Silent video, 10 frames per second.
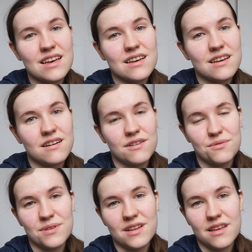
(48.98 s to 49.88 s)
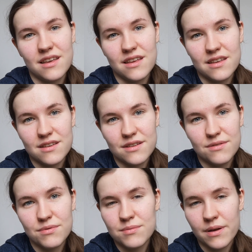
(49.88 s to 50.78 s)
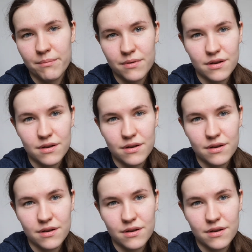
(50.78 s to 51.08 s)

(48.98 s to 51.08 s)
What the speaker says: can't really remember